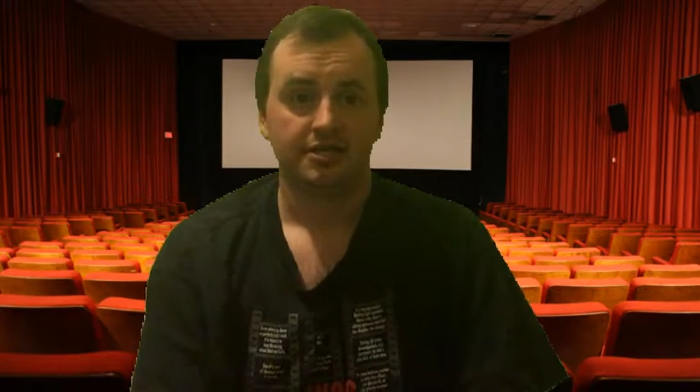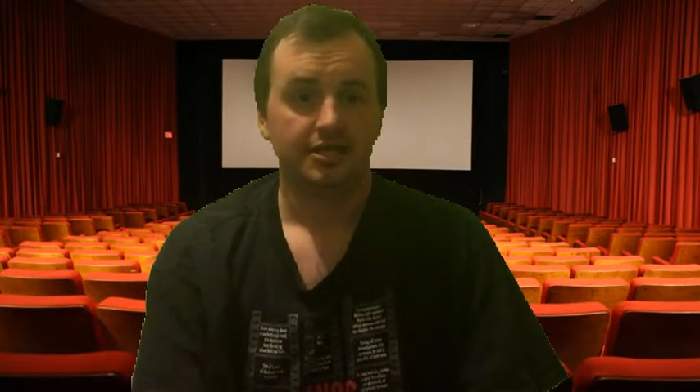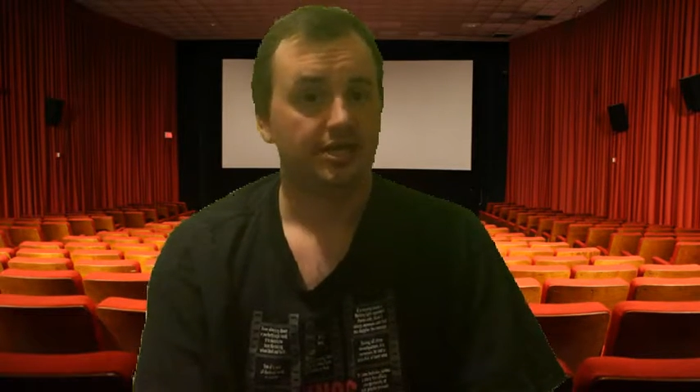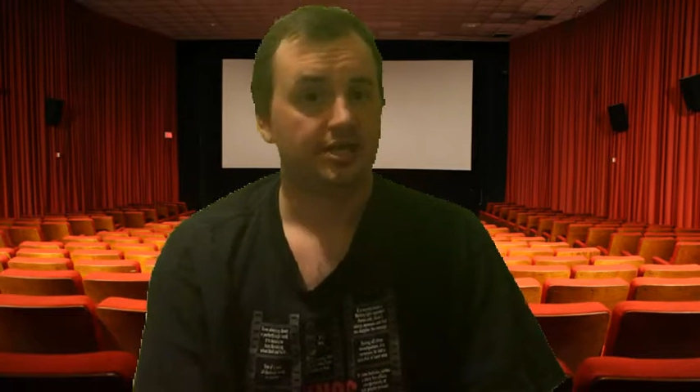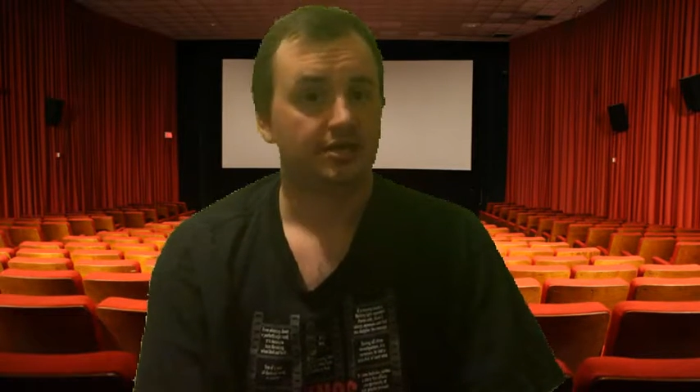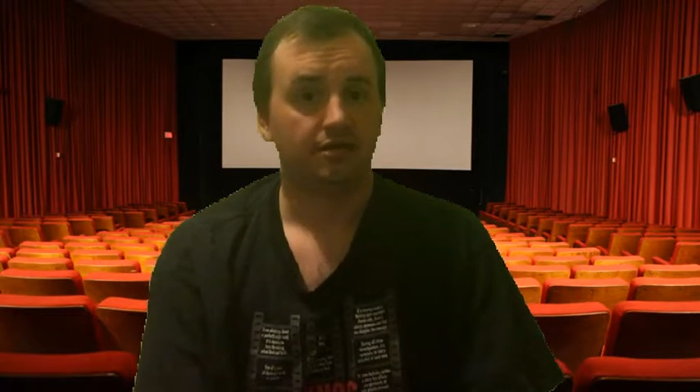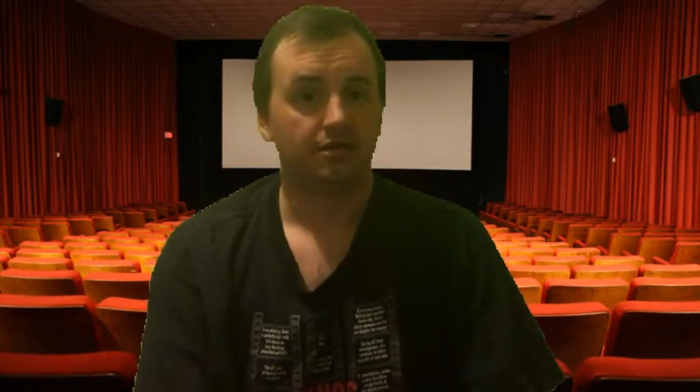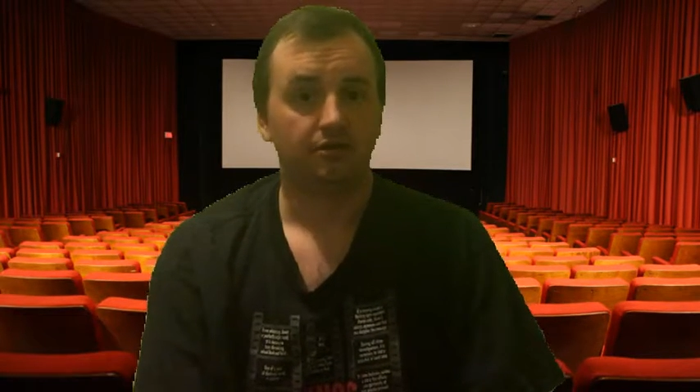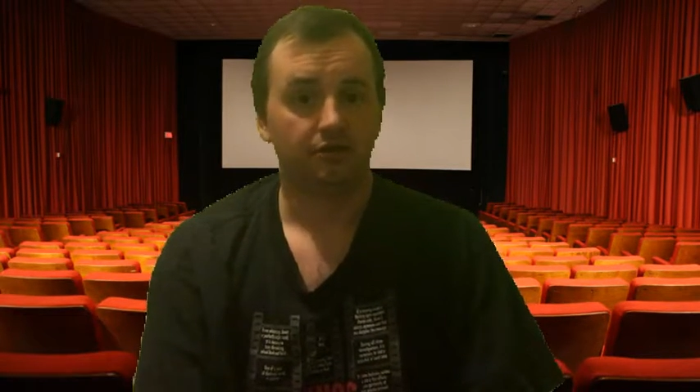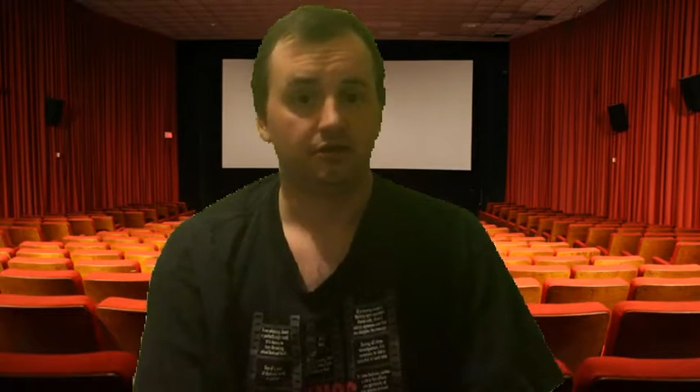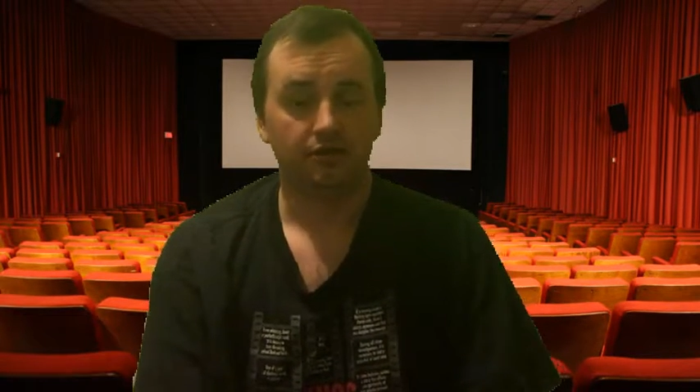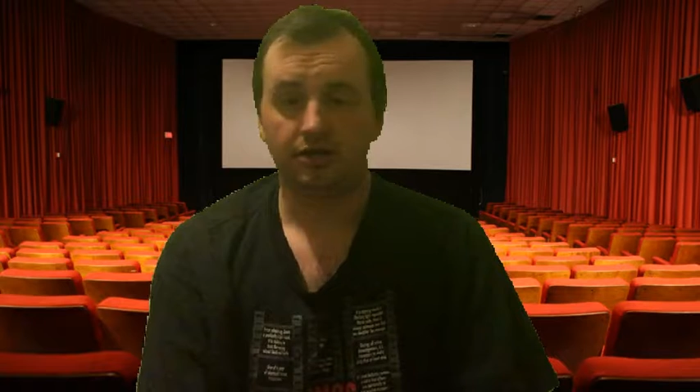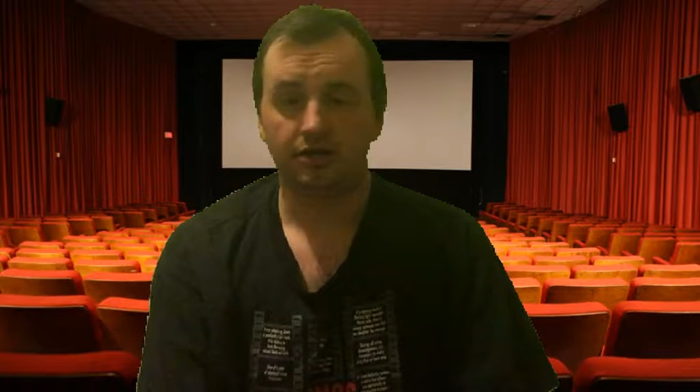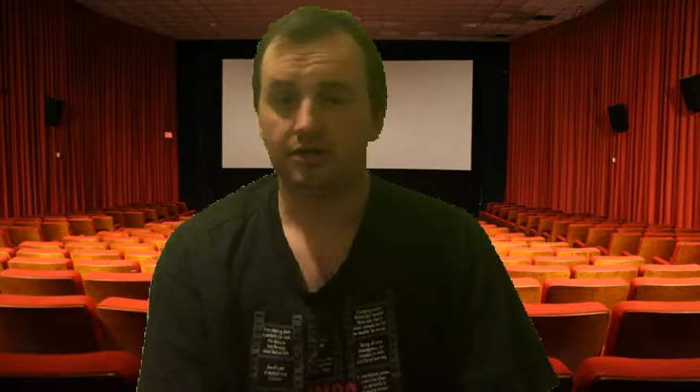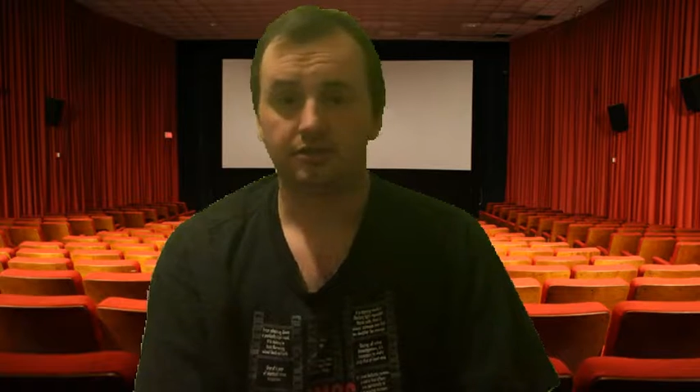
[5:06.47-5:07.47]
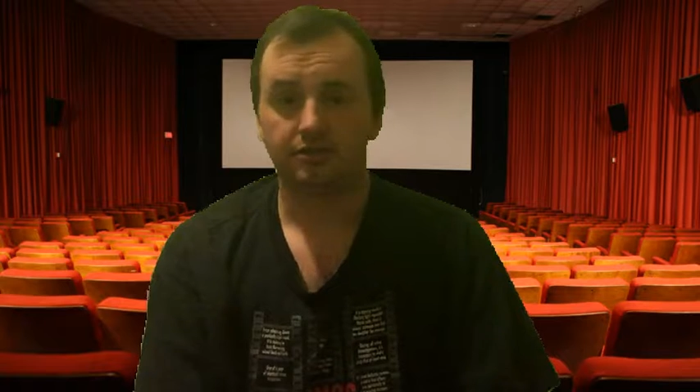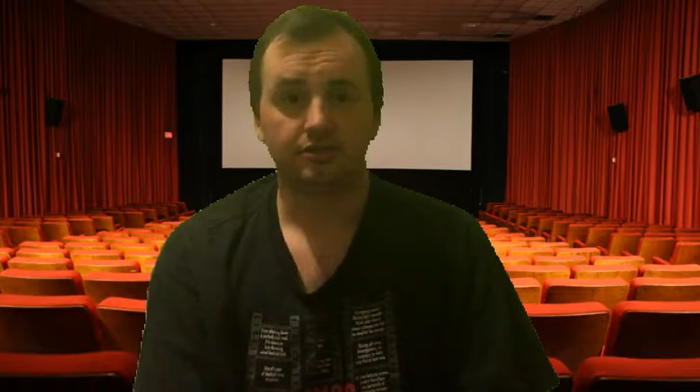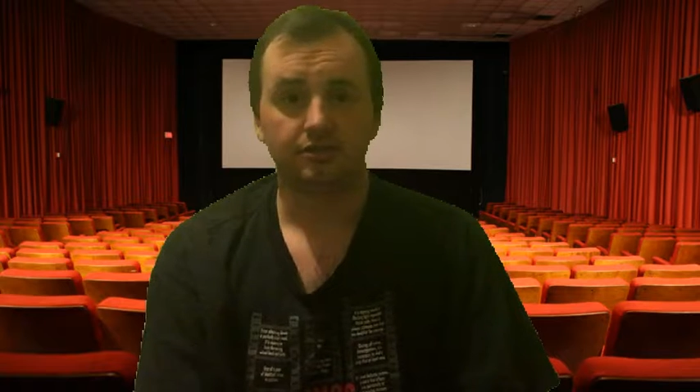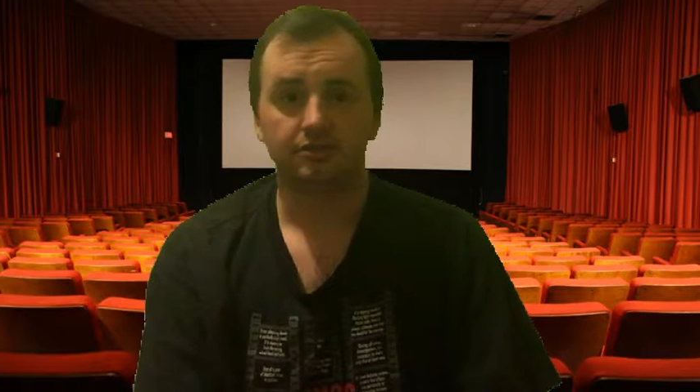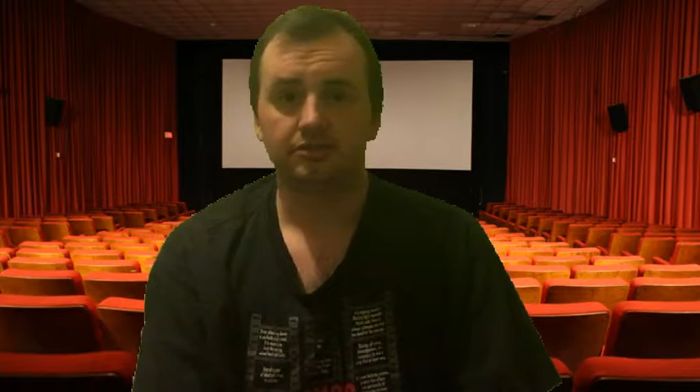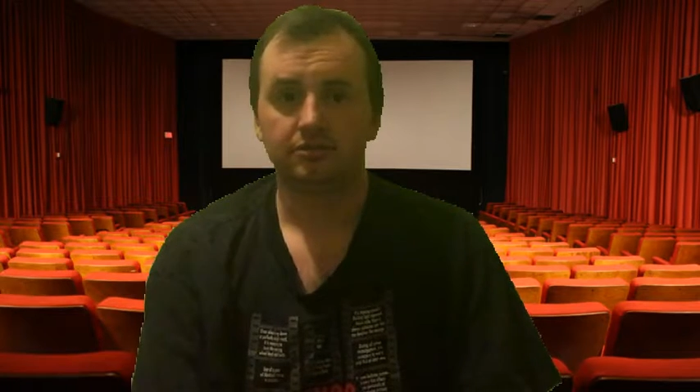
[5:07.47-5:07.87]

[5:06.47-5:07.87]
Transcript: He had a long